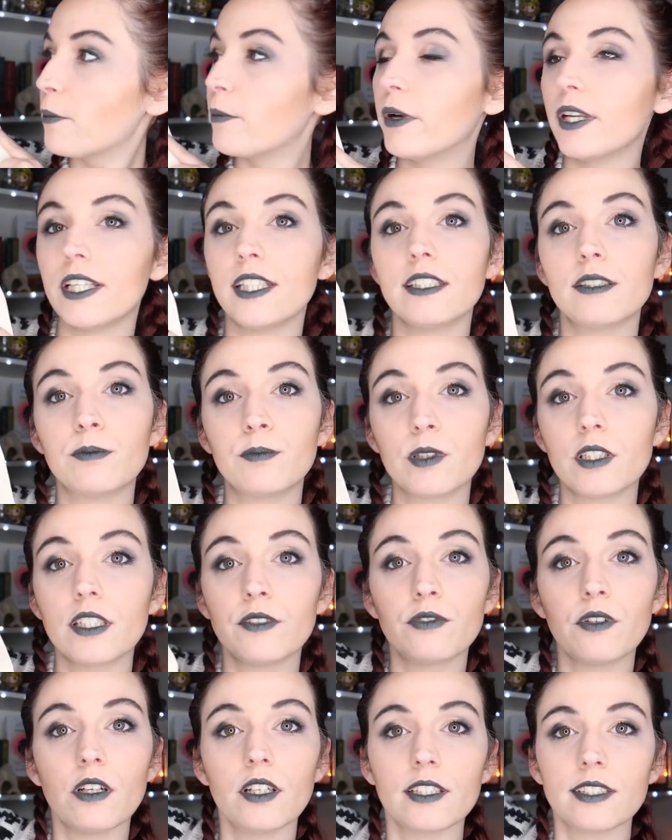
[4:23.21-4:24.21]
but it's
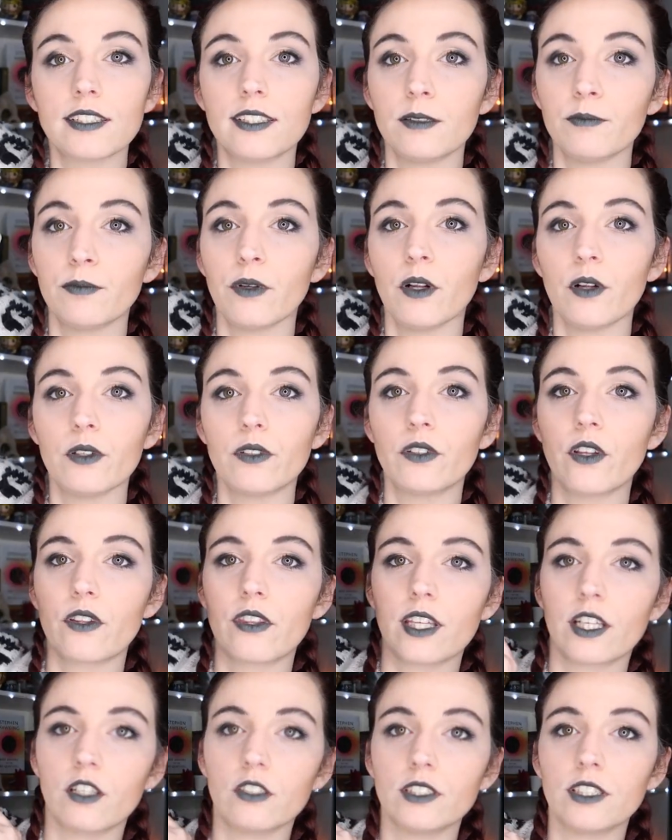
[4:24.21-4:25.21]
beautiful, simple,
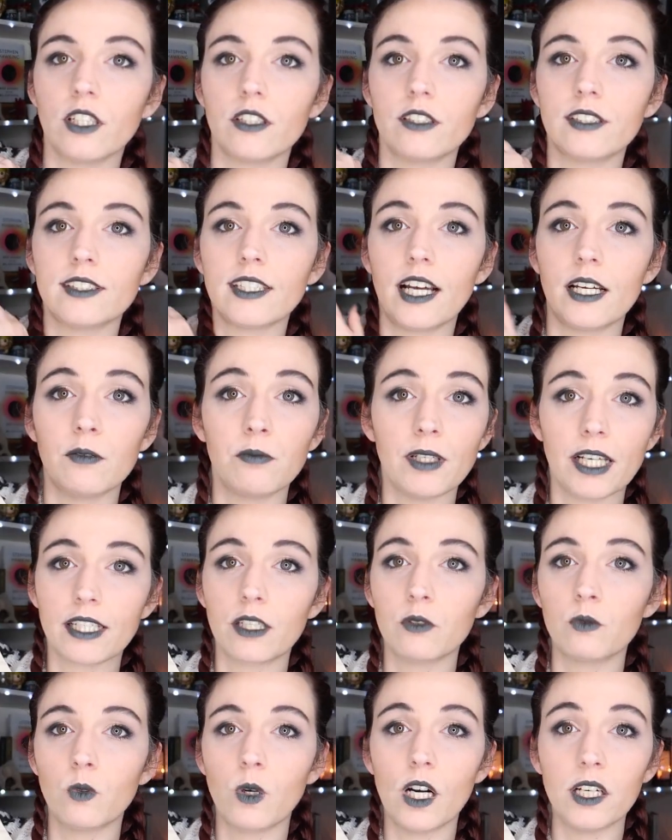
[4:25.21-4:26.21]
nothing on the other side,
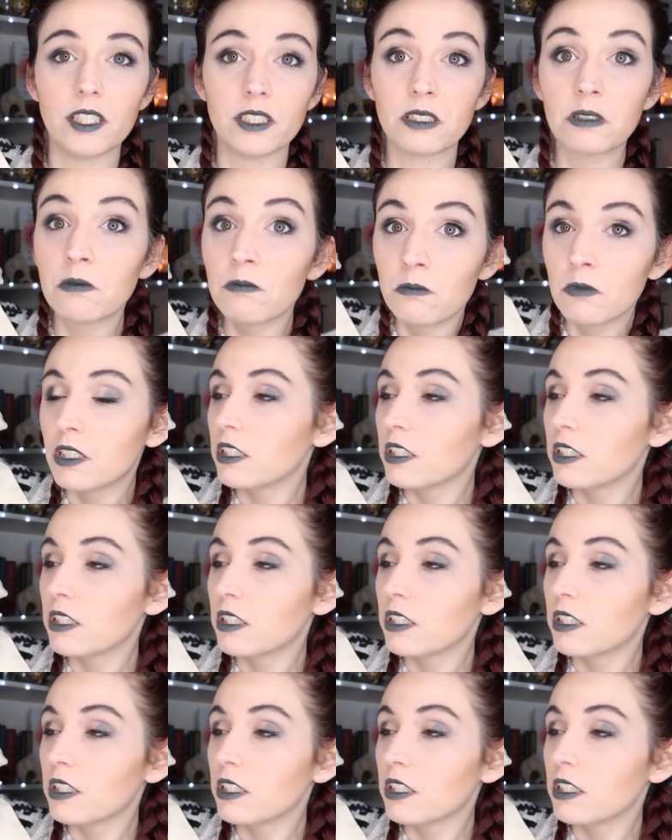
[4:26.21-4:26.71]
black and white.